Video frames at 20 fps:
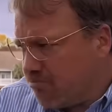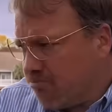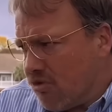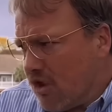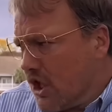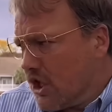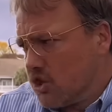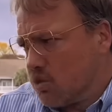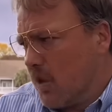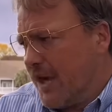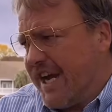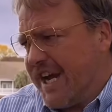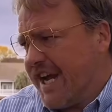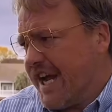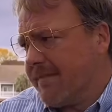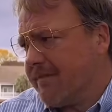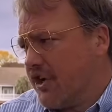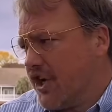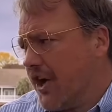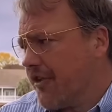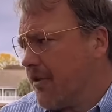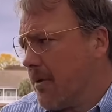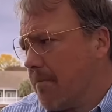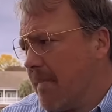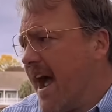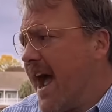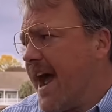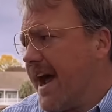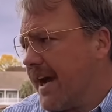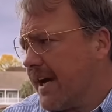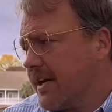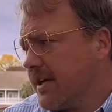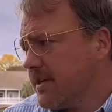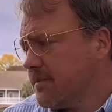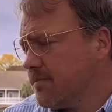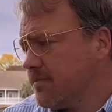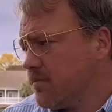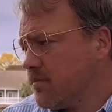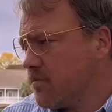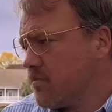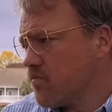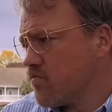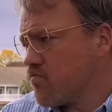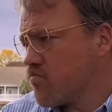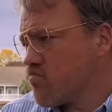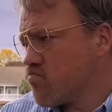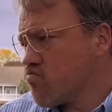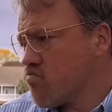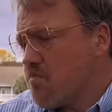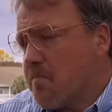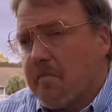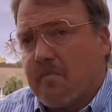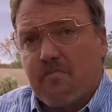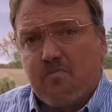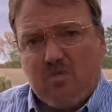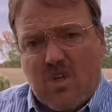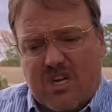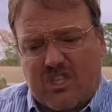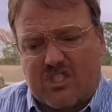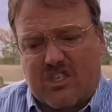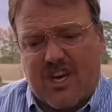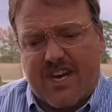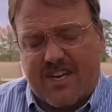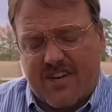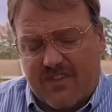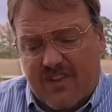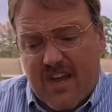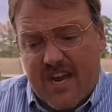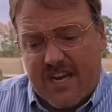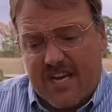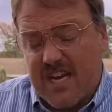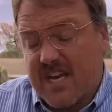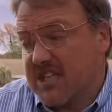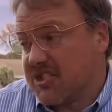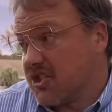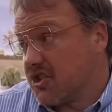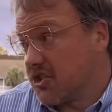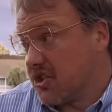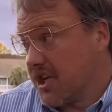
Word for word: Because we ain't giving nothing back. He said, and the thing is, there's